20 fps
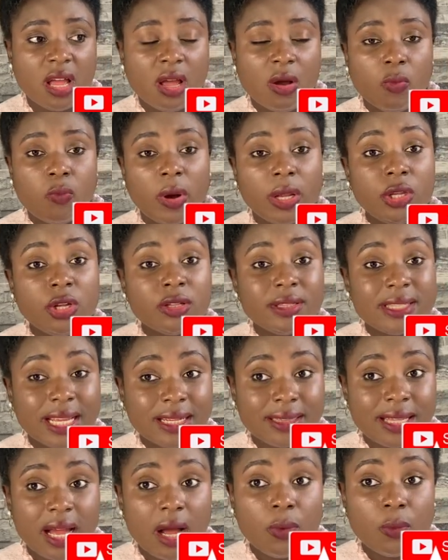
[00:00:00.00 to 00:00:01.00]
when you take
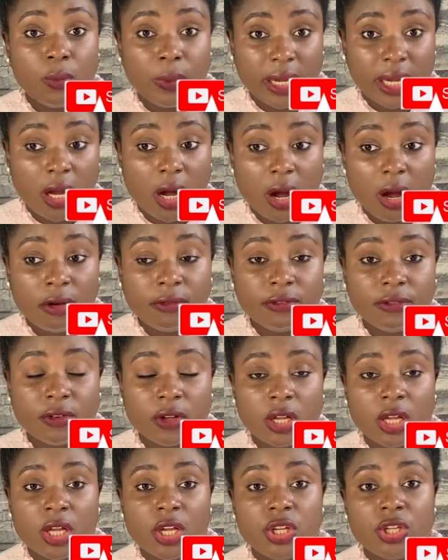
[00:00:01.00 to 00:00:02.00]
that wig off
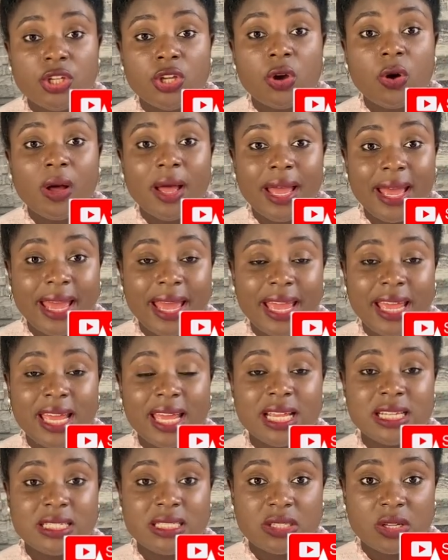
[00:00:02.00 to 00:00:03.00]
your hair
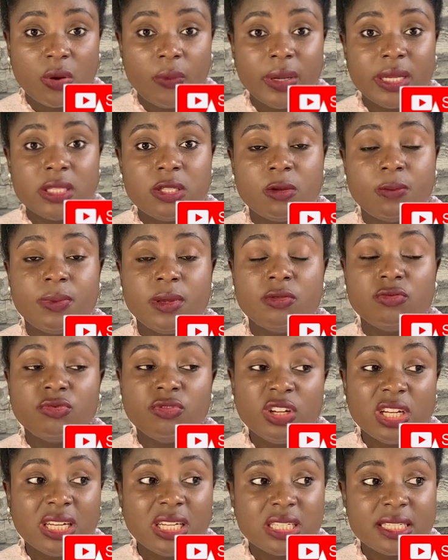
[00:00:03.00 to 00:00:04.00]
is going to be
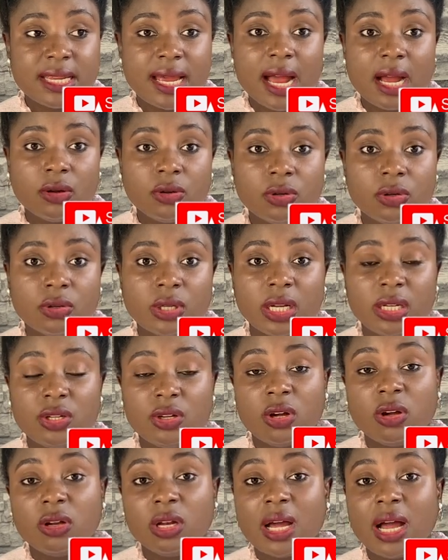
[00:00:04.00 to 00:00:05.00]
really tangled and you're
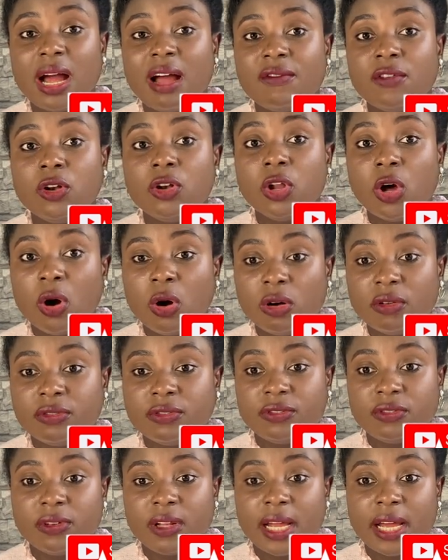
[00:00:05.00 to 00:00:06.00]
going to have a lot
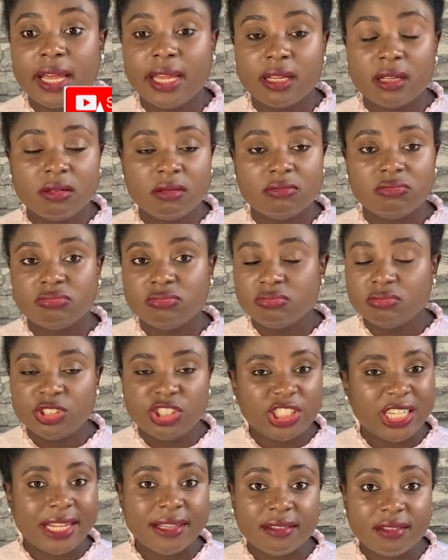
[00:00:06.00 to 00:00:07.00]
of like
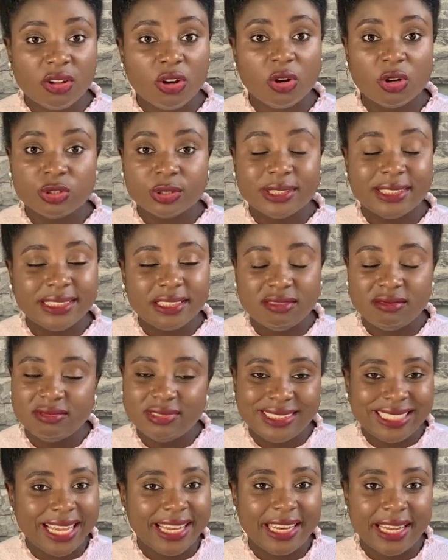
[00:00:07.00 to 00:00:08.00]
shed or
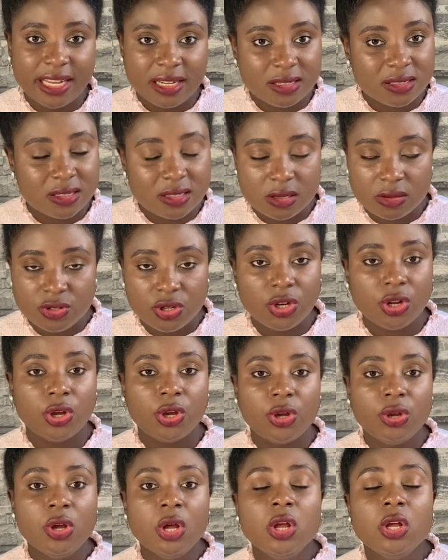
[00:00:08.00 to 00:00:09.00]
dead ends you
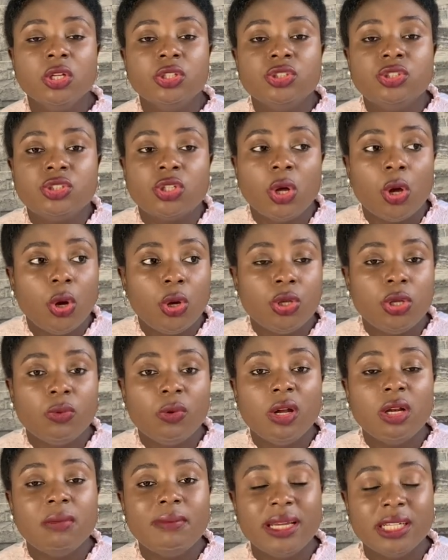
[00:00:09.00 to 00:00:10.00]
know so you
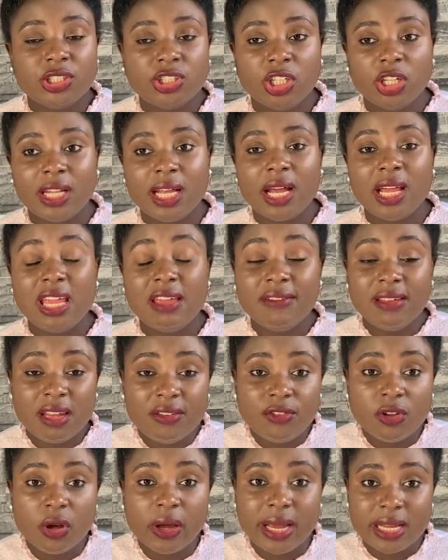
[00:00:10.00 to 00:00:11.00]
want to make sure that even
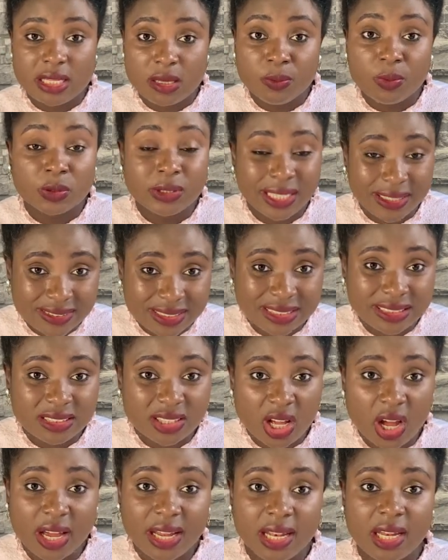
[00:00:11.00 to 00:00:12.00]
if your hair is in protective
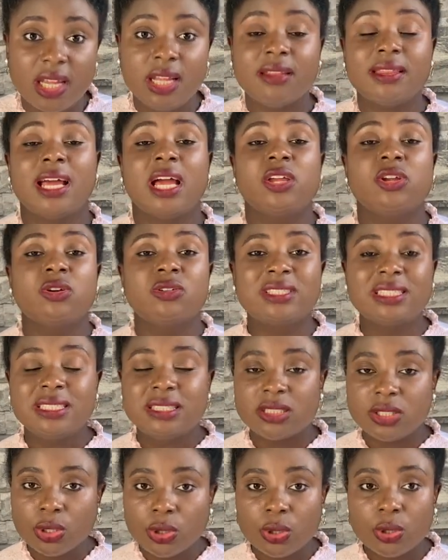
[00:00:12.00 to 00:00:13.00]
styling that you're
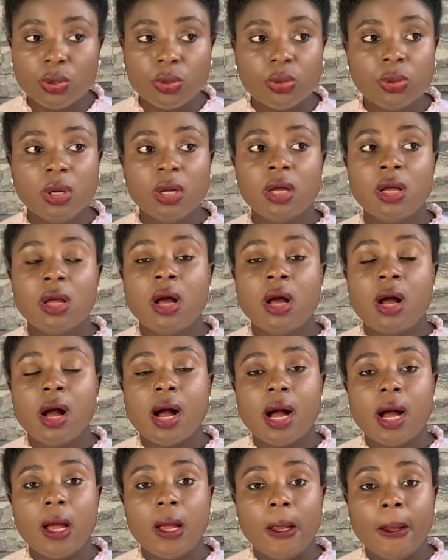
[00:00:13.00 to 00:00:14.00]
still
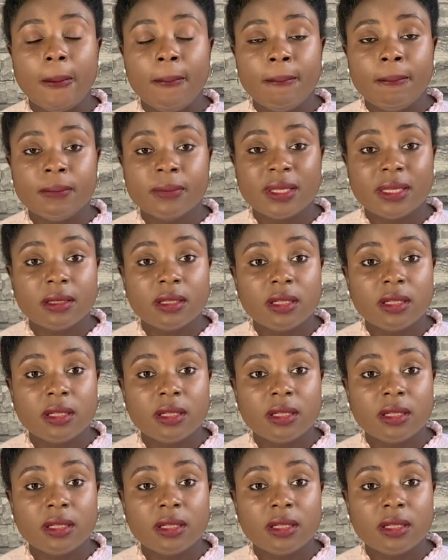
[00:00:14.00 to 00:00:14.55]
um,